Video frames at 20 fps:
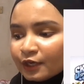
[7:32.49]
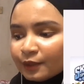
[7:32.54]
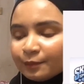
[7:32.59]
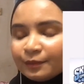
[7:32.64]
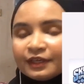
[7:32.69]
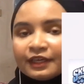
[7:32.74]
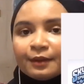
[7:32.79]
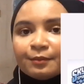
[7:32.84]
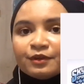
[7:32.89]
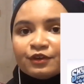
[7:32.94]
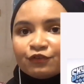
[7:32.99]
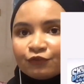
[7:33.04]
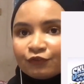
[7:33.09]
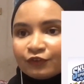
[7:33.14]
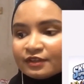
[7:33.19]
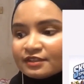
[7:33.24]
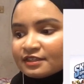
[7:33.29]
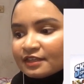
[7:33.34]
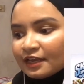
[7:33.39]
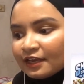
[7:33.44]
became the
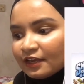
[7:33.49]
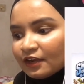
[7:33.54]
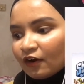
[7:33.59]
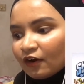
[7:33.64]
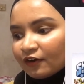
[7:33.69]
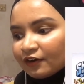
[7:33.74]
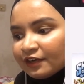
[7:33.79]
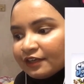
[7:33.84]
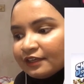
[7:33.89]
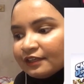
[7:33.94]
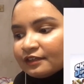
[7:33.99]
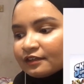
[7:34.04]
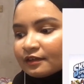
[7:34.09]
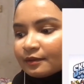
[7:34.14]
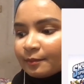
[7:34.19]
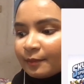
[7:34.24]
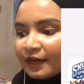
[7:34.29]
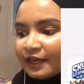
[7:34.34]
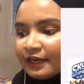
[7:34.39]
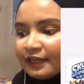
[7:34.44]
first AR hit
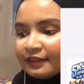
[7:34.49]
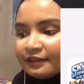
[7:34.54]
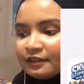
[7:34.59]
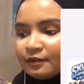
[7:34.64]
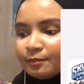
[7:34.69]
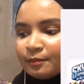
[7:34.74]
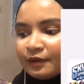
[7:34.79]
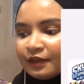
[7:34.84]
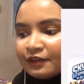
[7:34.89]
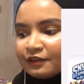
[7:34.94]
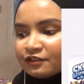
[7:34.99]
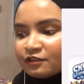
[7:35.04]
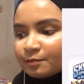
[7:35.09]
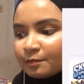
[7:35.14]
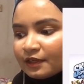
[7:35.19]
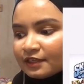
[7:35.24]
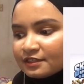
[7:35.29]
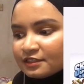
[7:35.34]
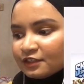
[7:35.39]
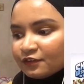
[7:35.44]
by letting players
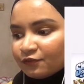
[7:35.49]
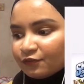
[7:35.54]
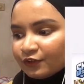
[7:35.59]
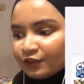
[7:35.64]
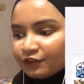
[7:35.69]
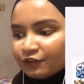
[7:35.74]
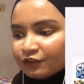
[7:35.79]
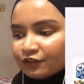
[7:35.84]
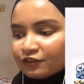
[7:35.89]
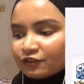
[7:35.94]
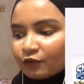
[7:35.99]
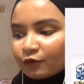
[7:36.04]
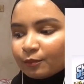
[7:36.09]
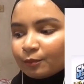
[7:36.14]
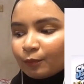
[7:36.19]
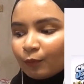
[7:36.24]
plastic figures on